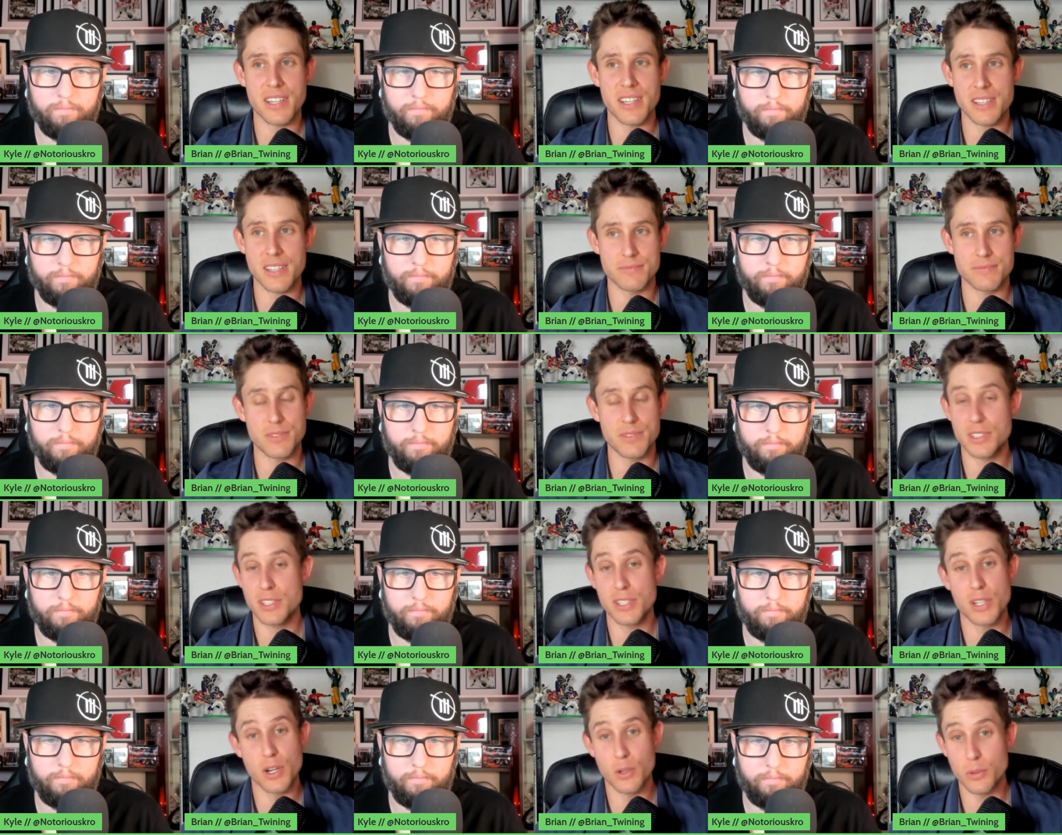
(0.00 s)
Speaker 1: Eh,
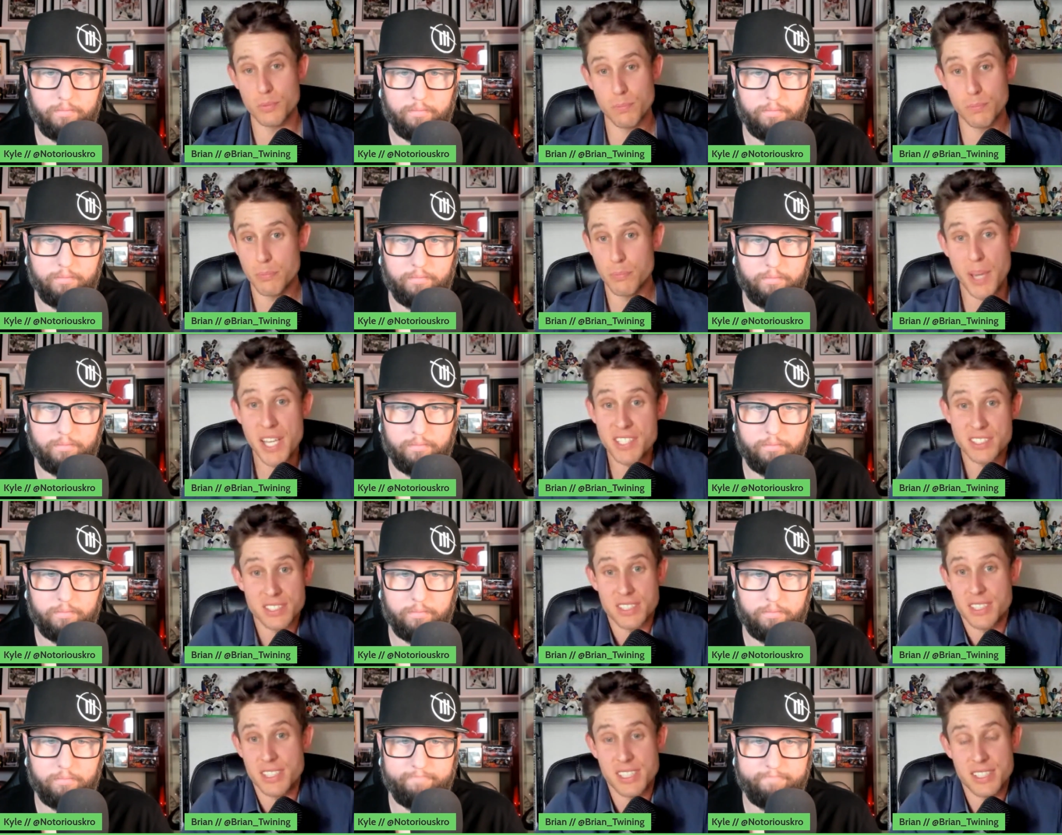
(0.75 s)
you know,
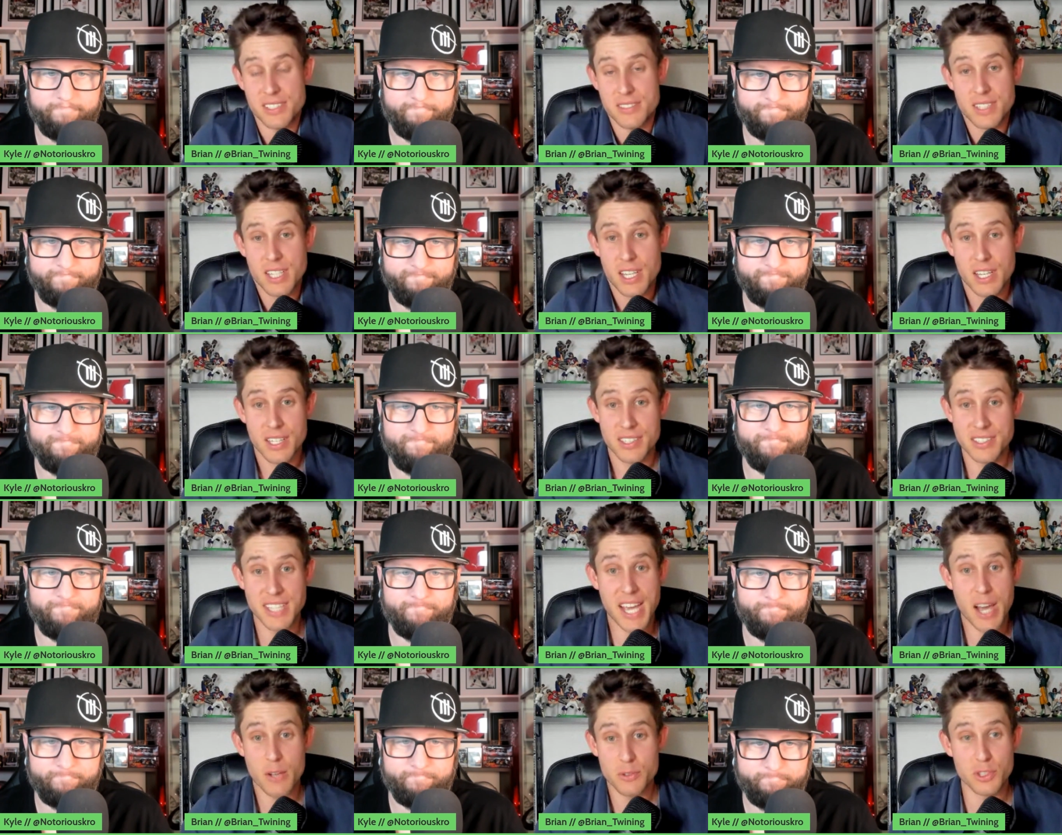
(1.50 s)
basically
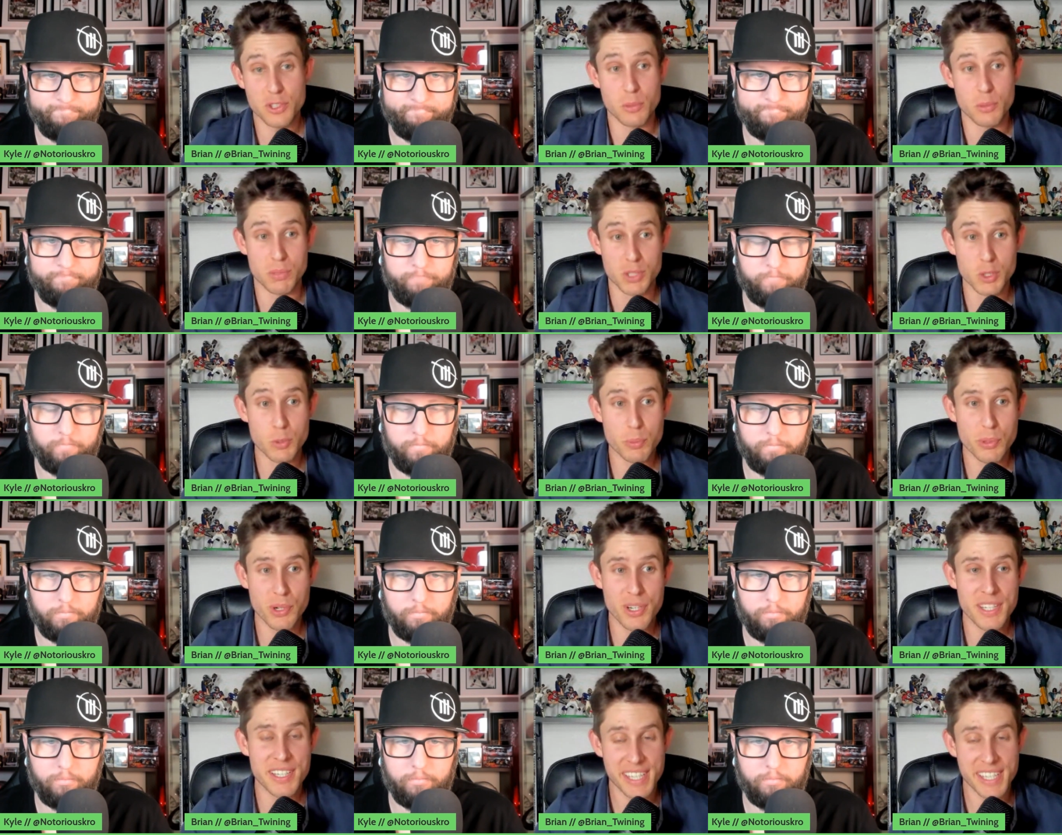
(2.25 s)
down to the
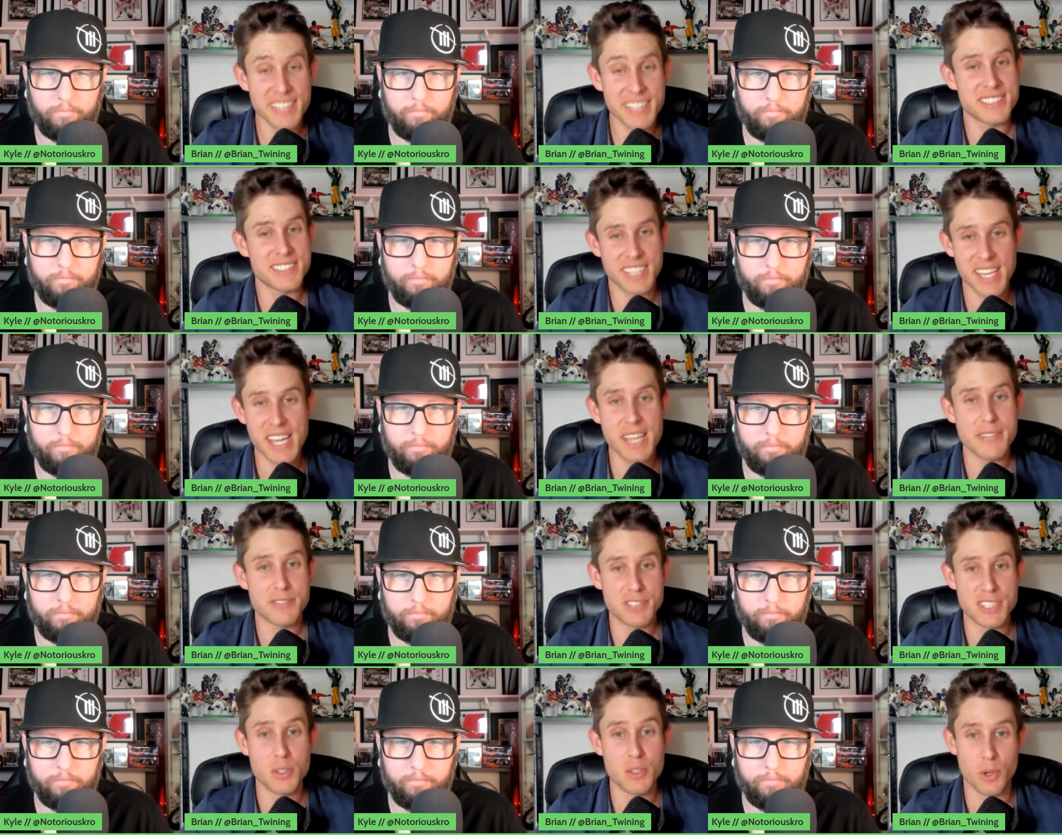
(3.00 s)
blueprint, it's the
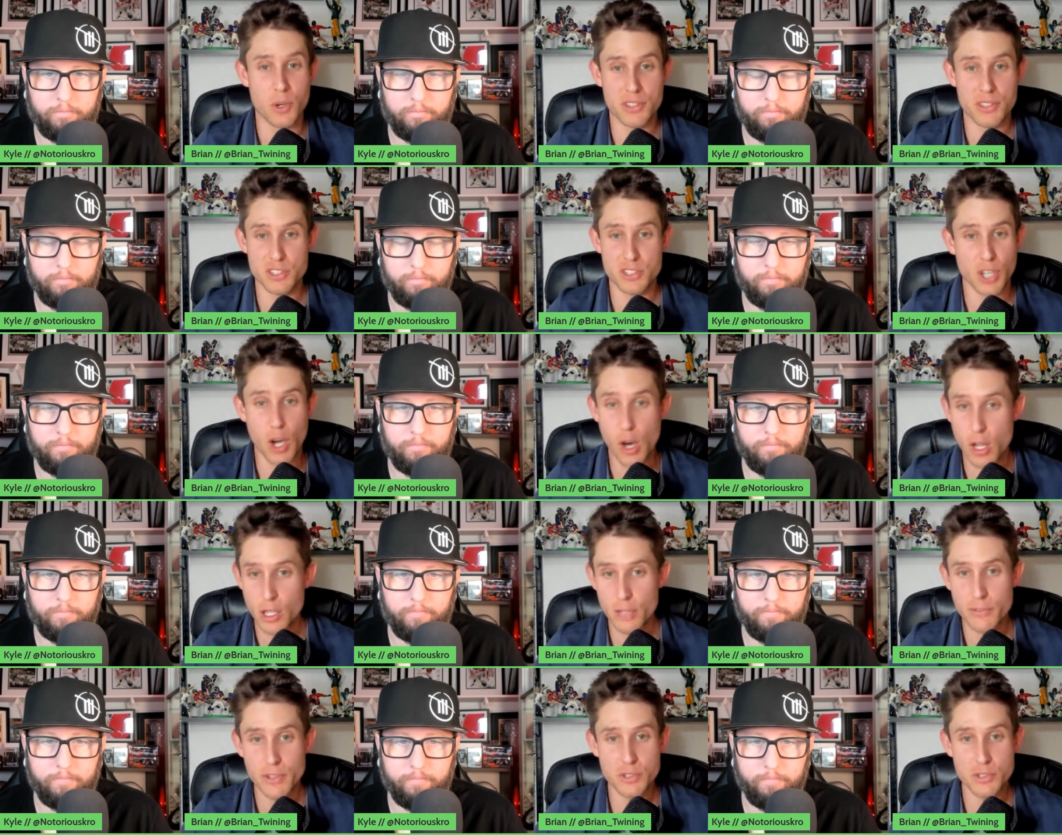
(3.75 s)
AFC North because
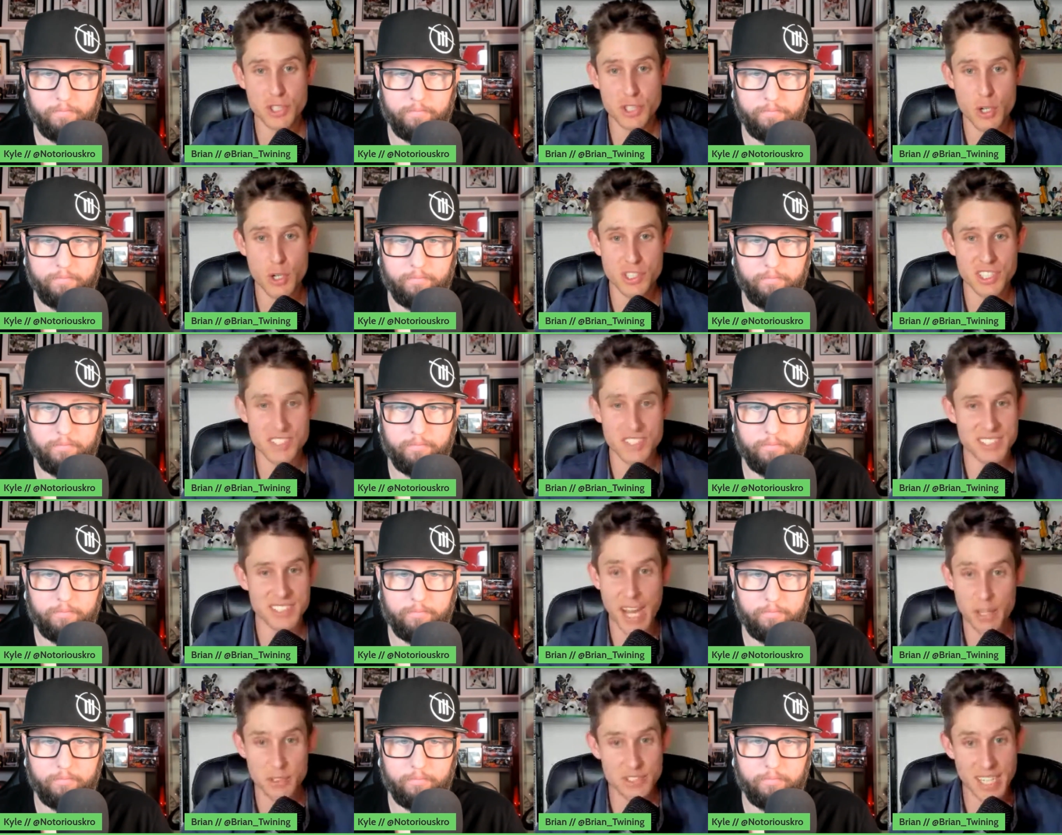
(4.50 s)
all of those coaches
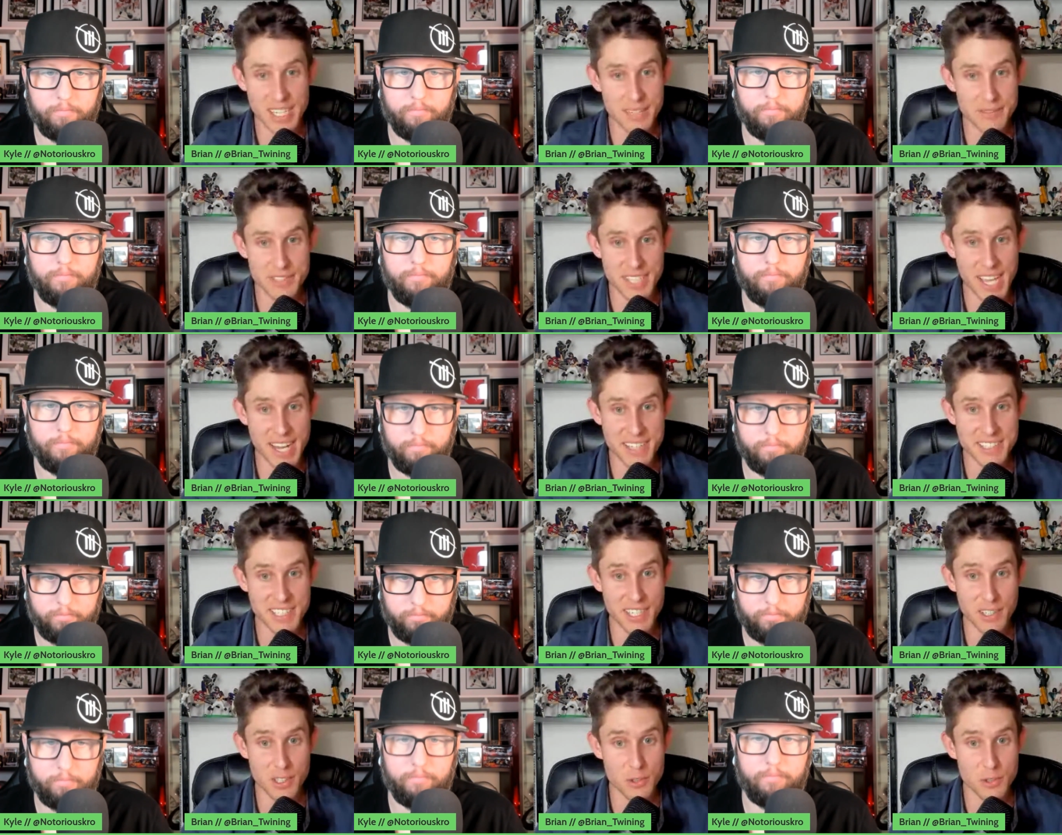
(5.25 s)
outside of Zac
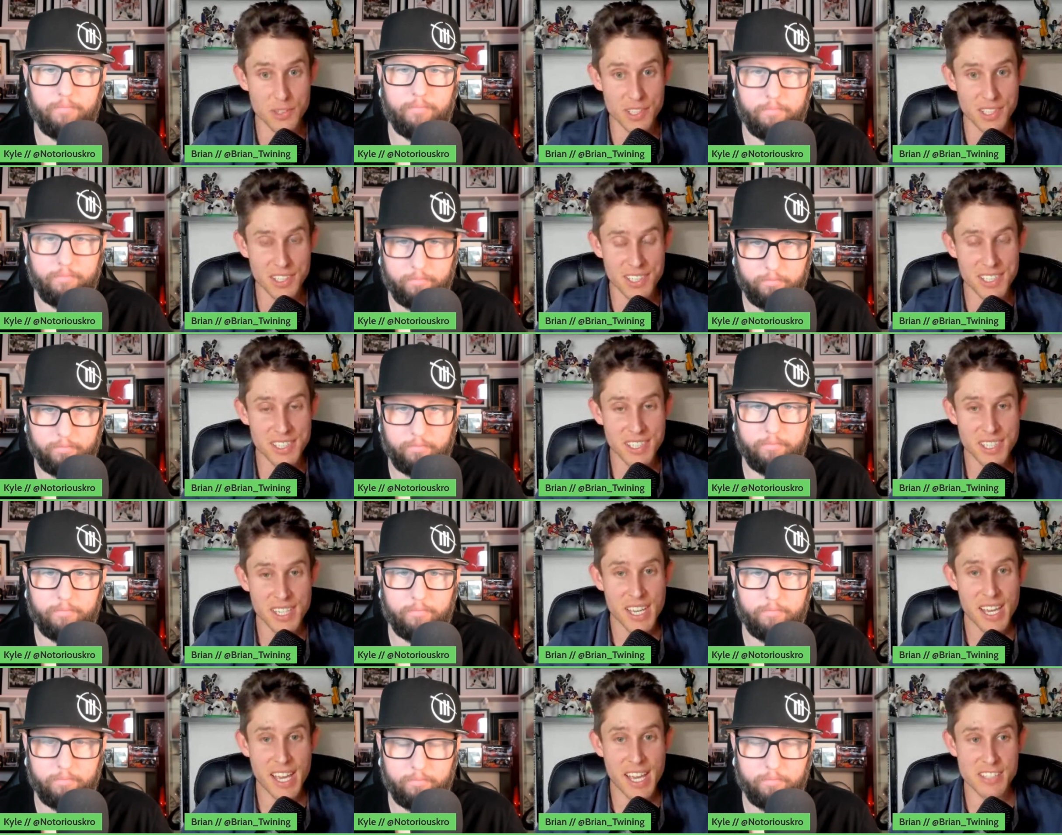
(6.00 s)
Taylor really
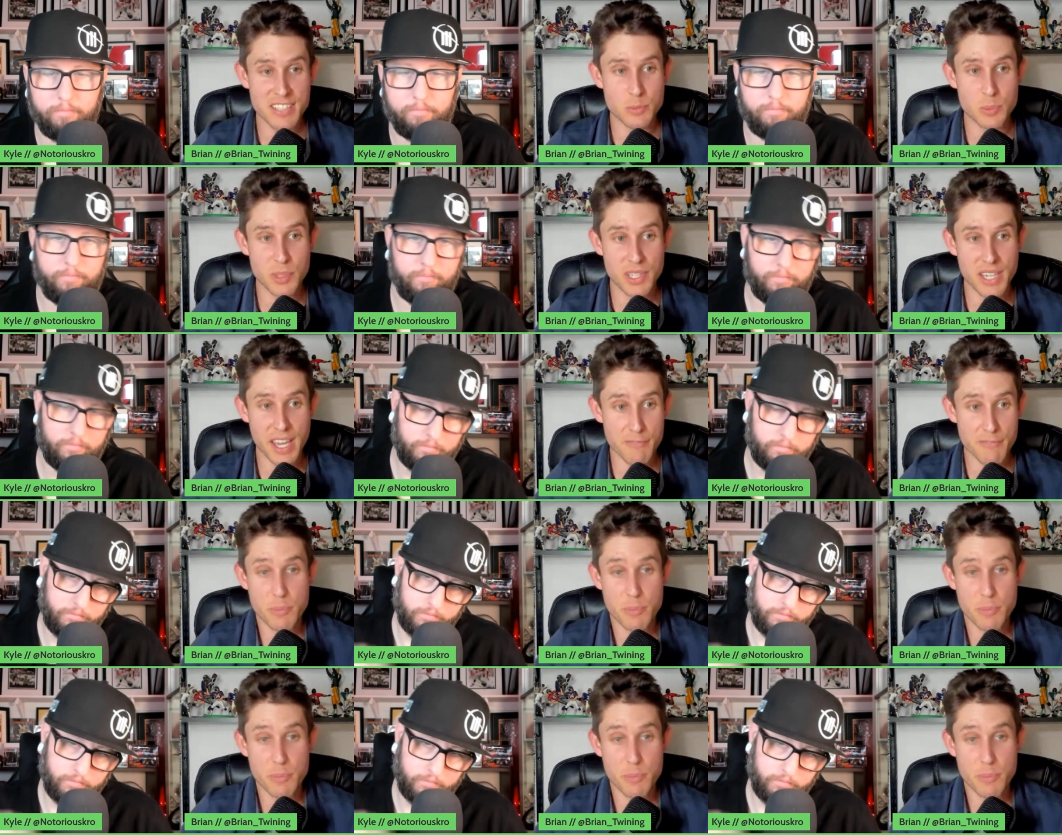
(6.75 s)
has been, have